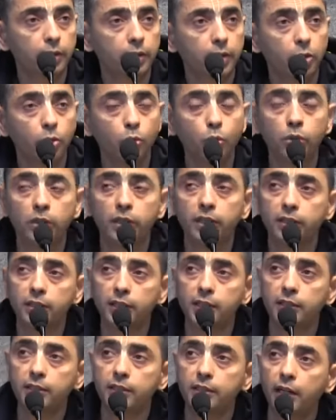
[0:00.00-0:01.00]
The root
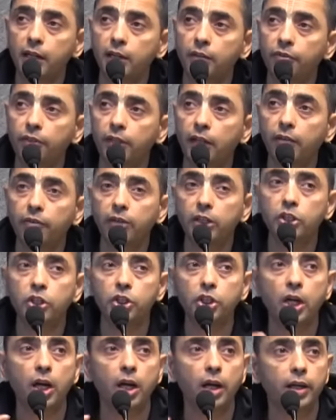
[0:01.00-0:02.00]
disease that we have,
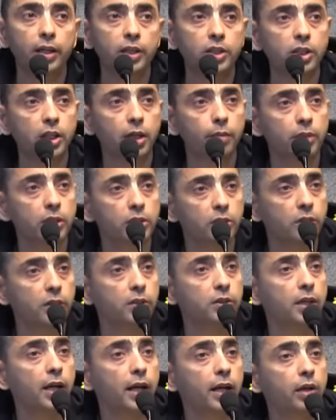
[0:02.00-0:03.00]
Icha, Icha means
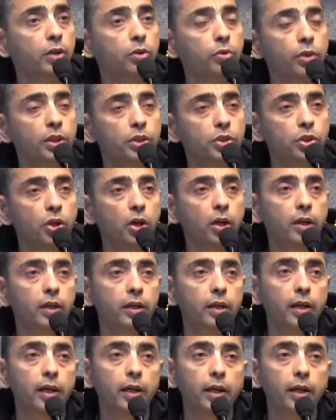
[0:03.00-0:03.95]
desire to enjoy